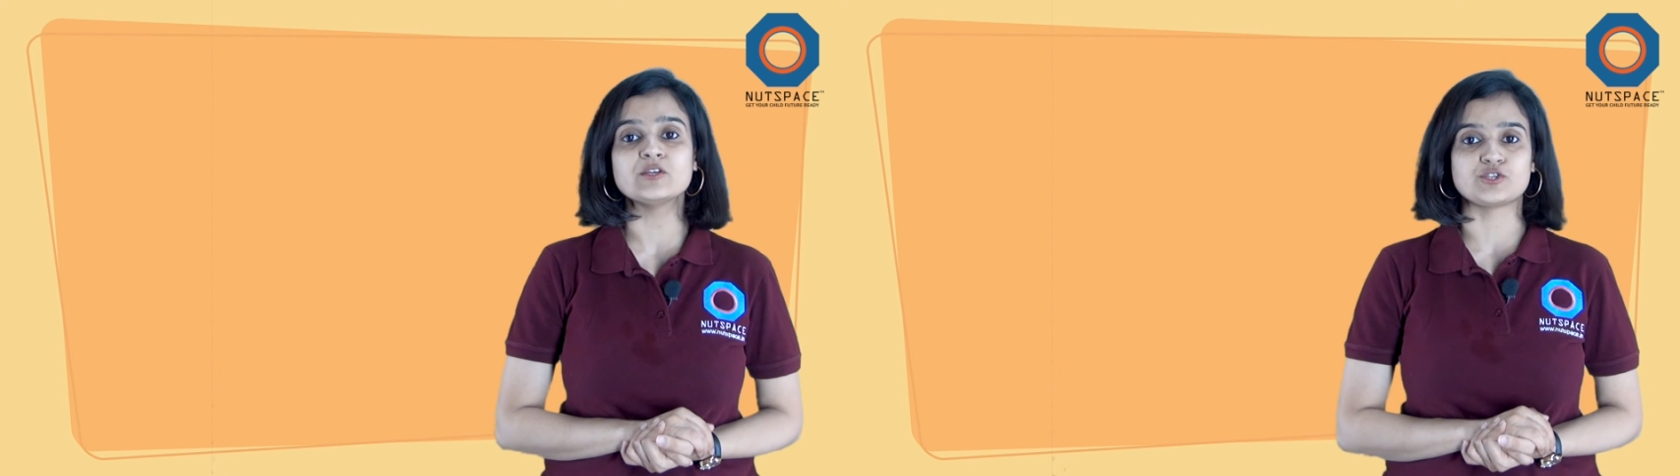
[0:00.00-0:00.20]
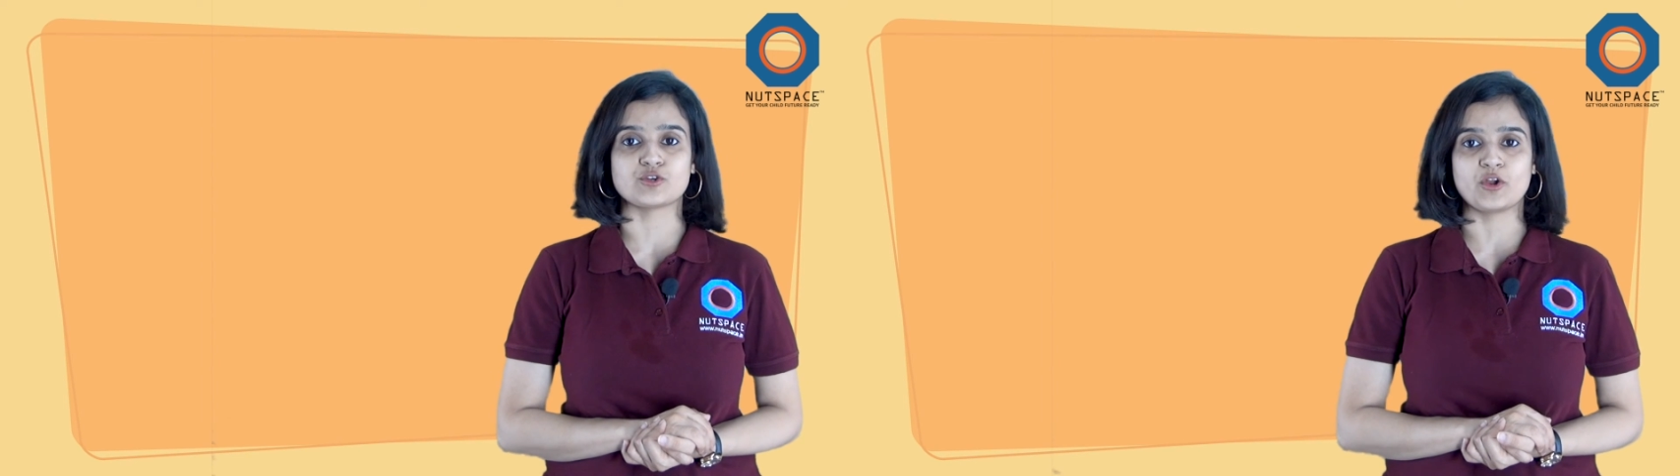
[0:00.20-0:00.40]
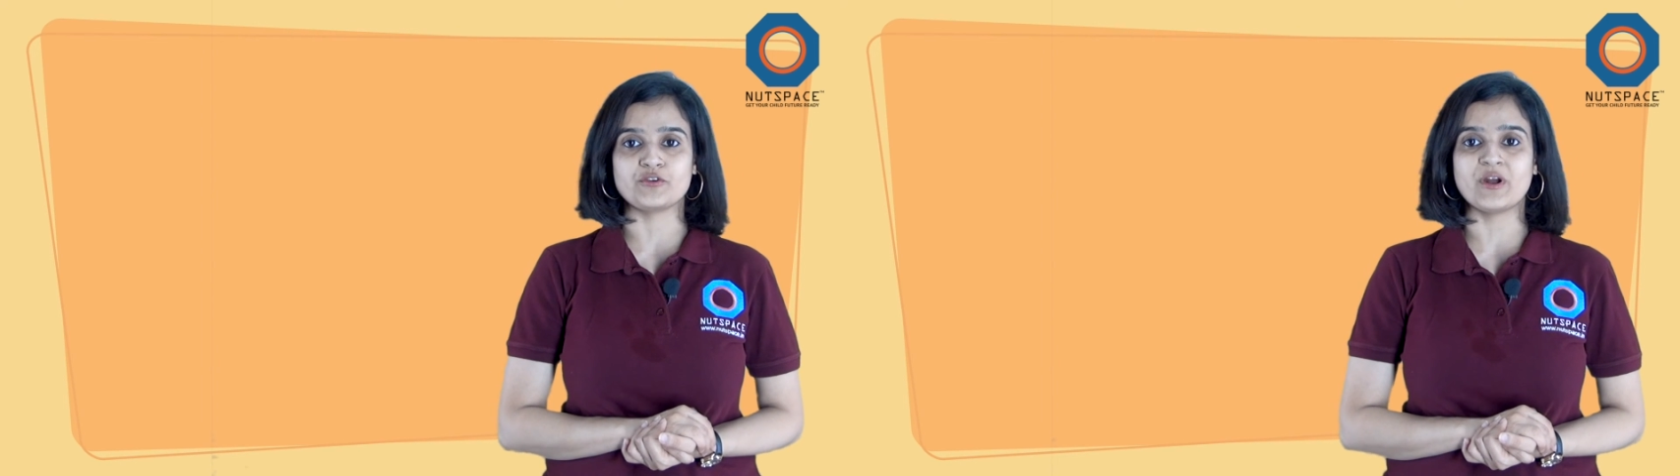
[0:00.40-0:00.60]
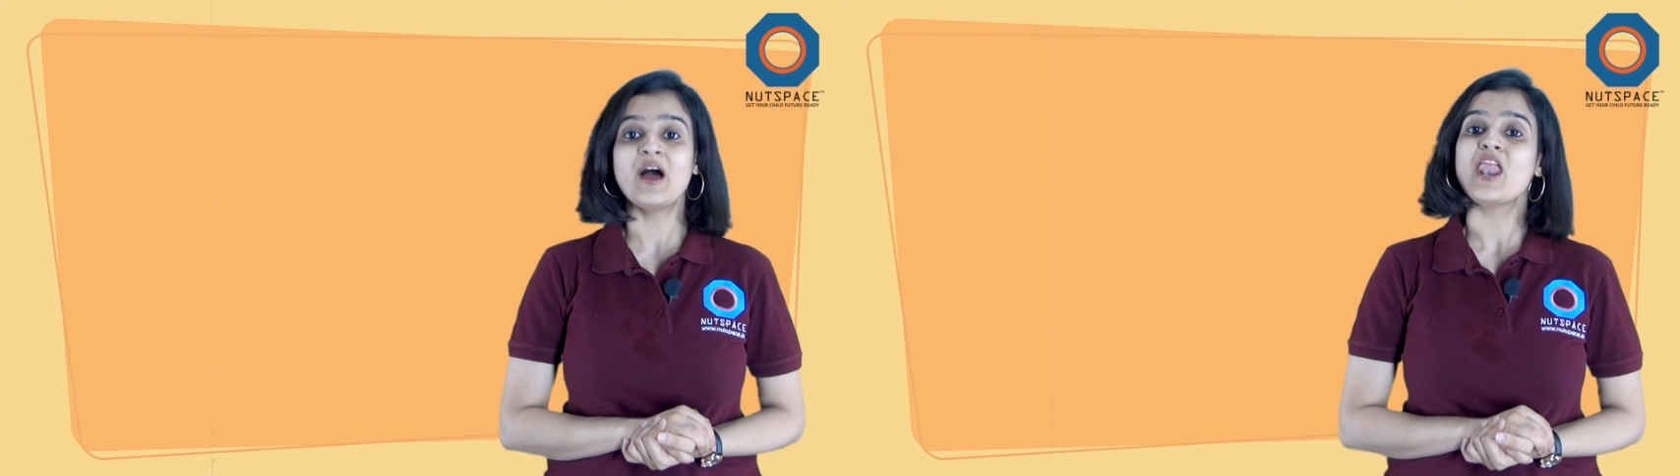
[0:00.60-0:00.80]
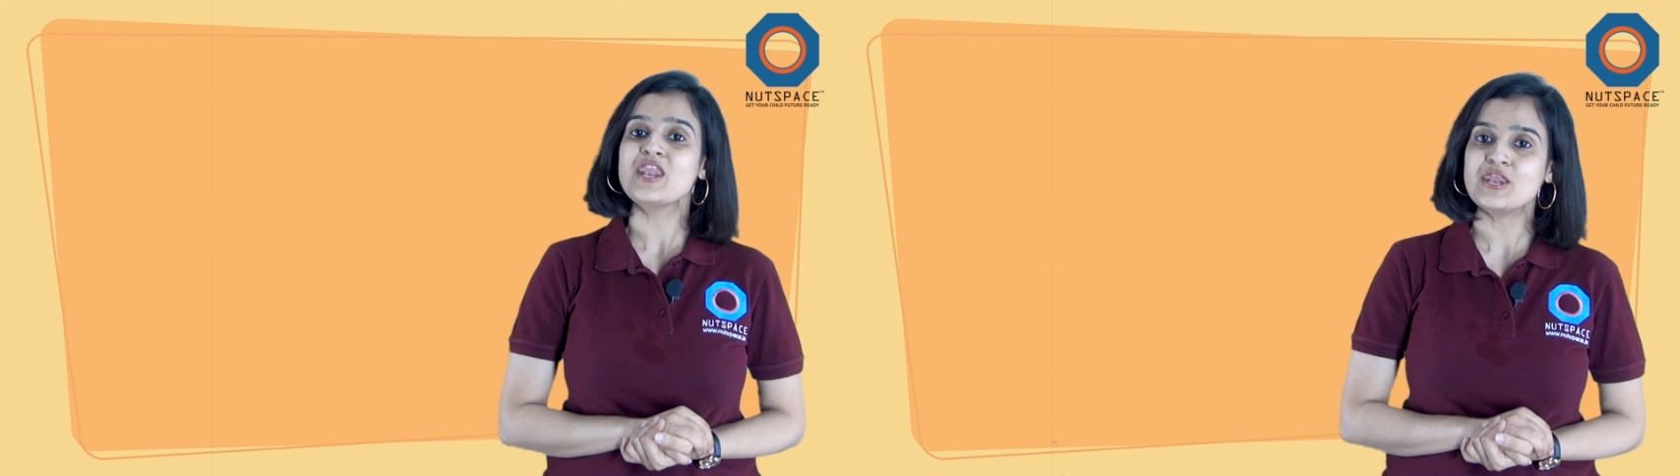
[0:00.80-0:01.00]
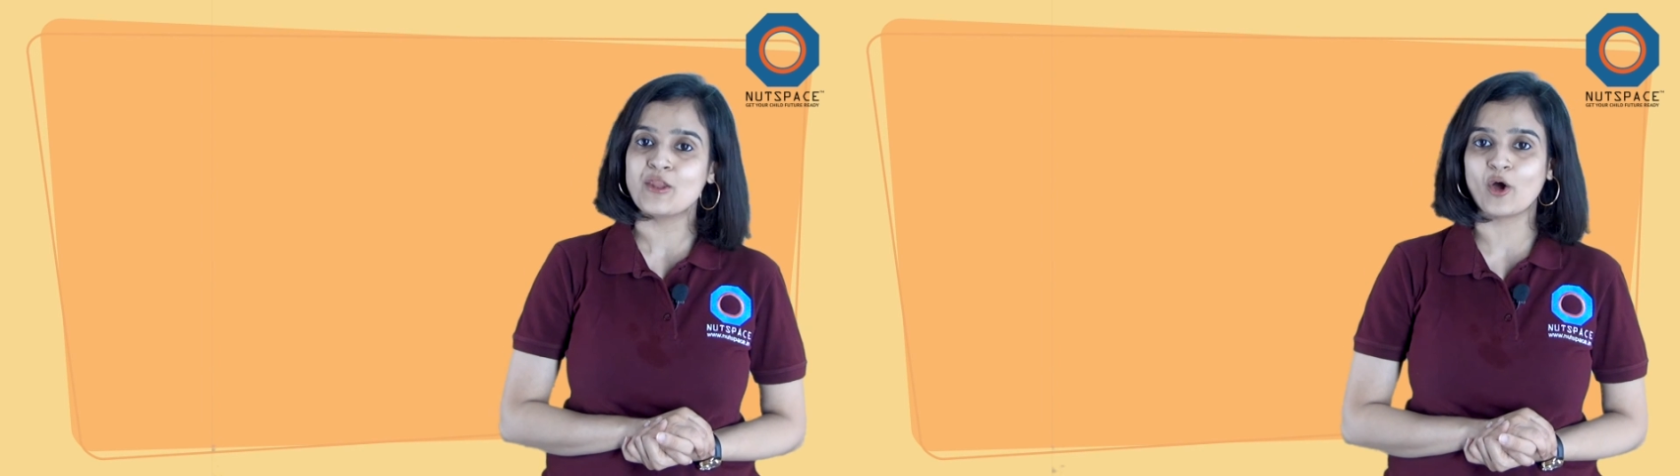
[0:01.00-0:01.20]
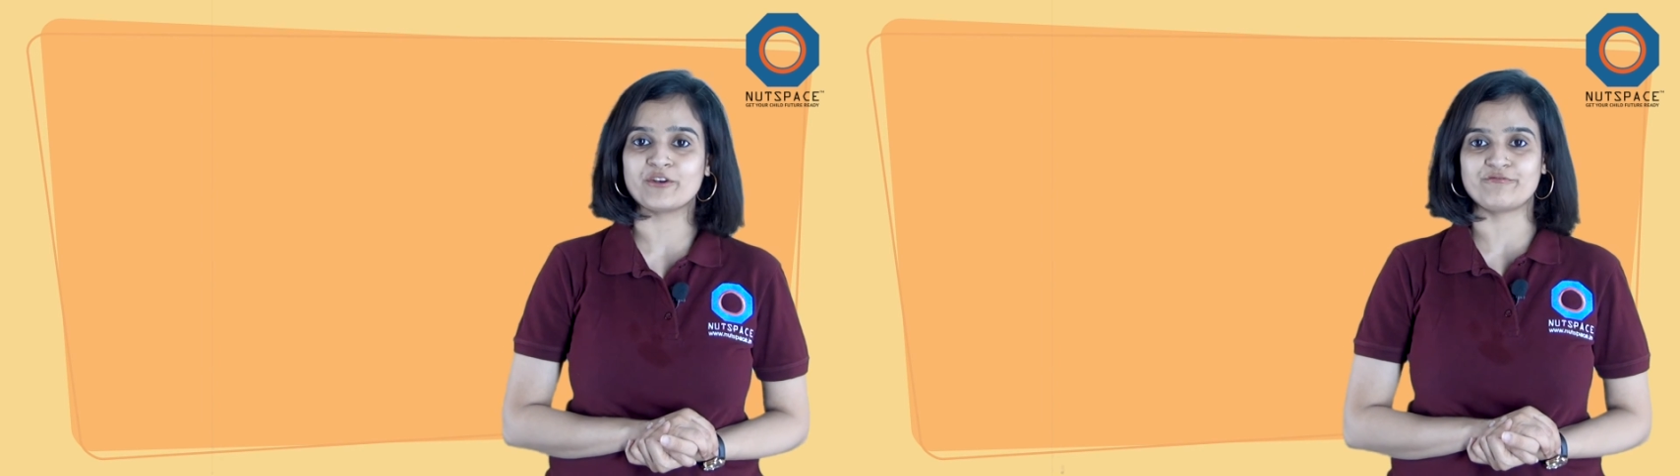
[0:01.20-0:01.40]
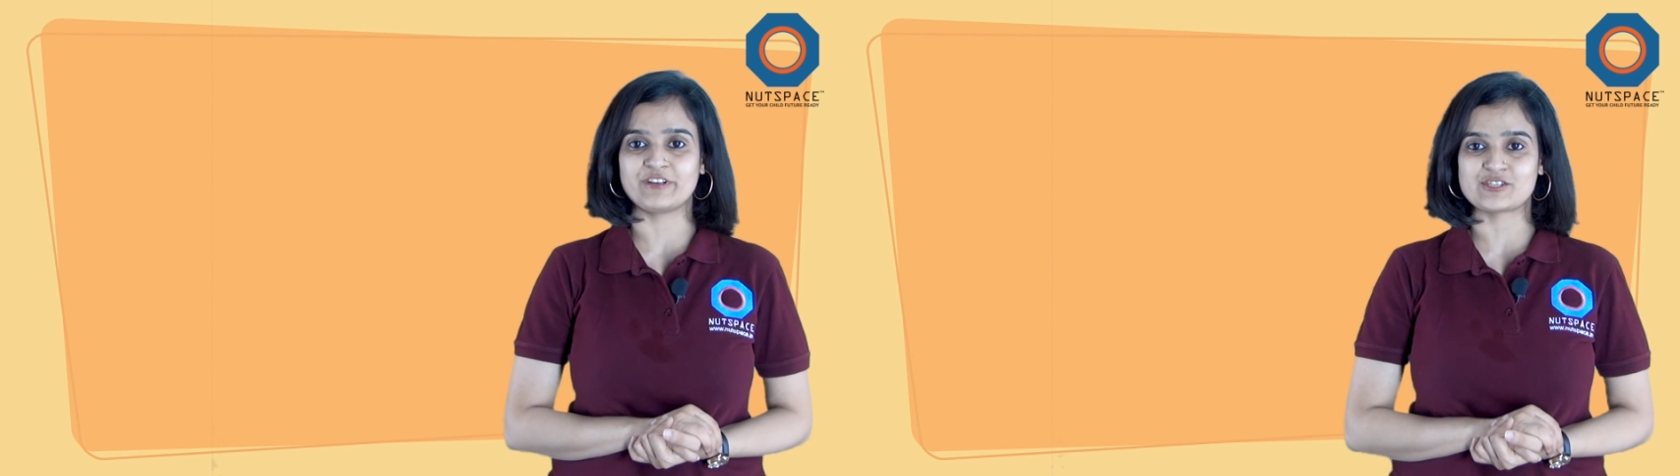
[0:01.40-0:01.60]
genre
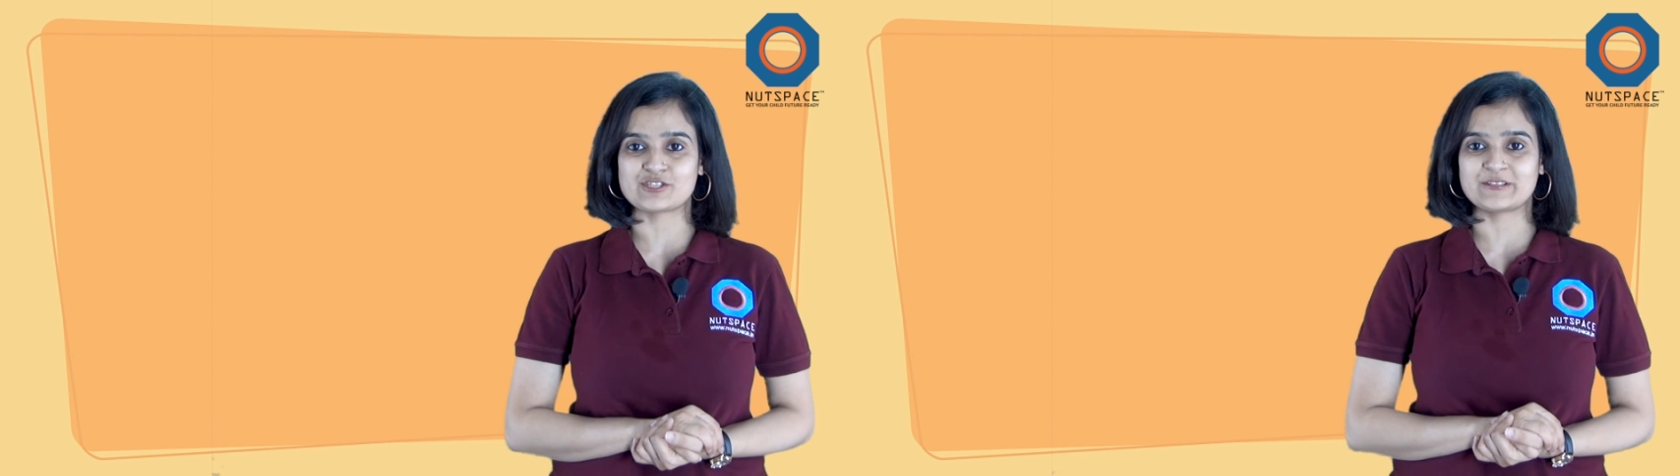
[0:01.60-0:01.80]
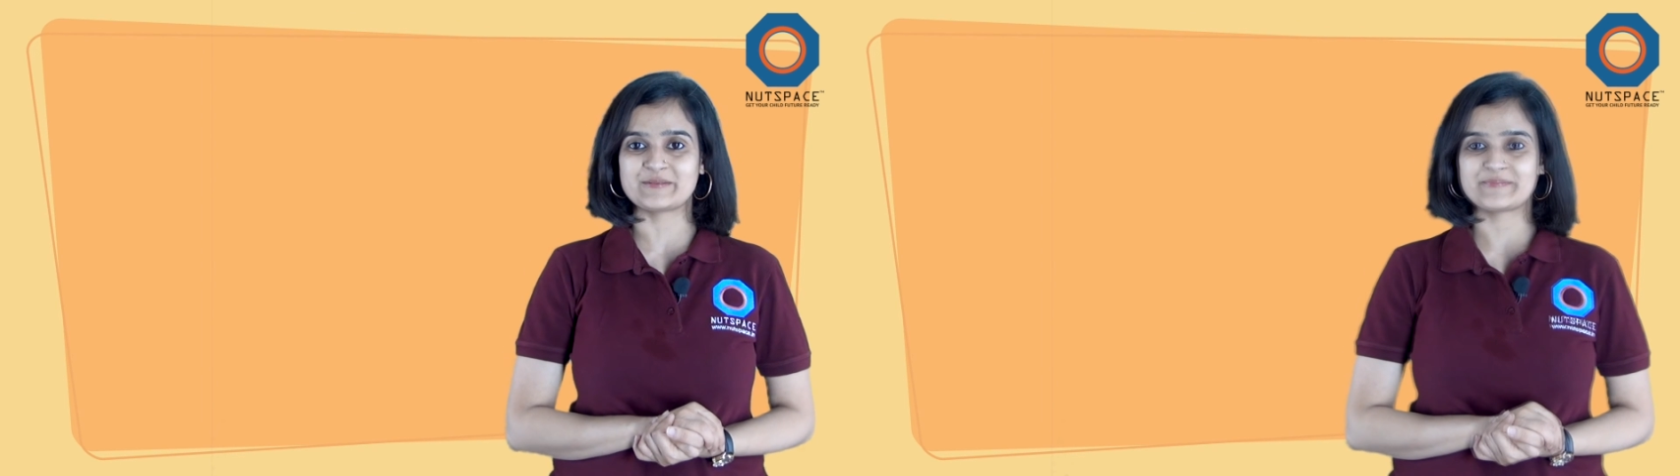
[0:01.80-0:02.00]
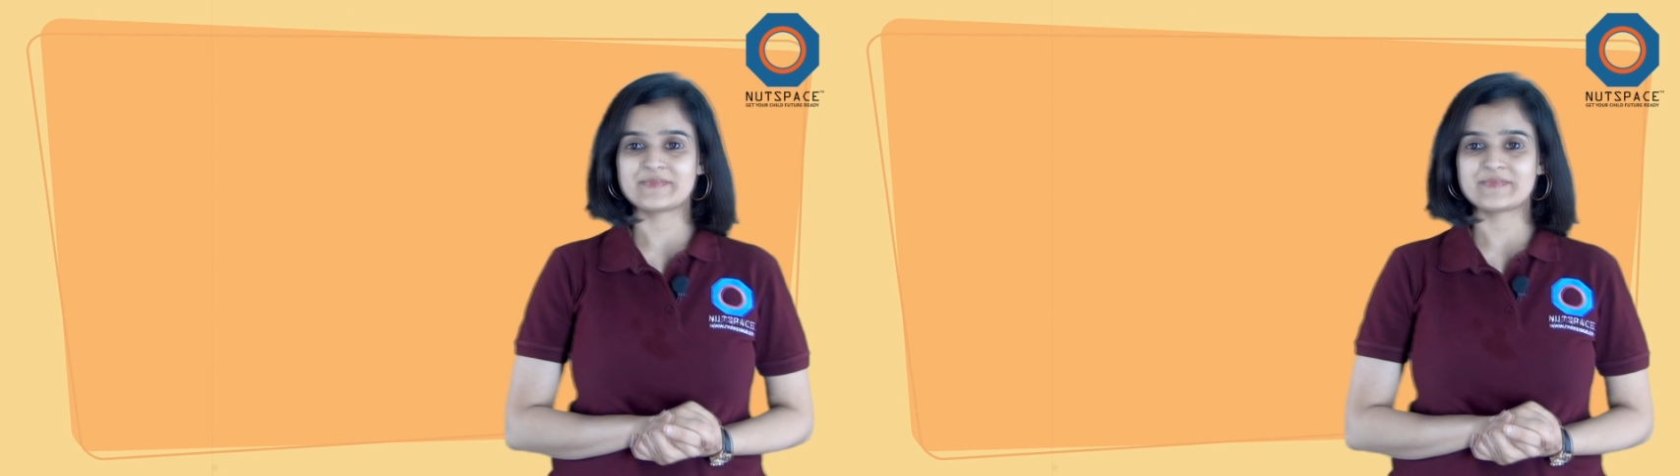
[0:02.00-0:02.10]
non-fiction.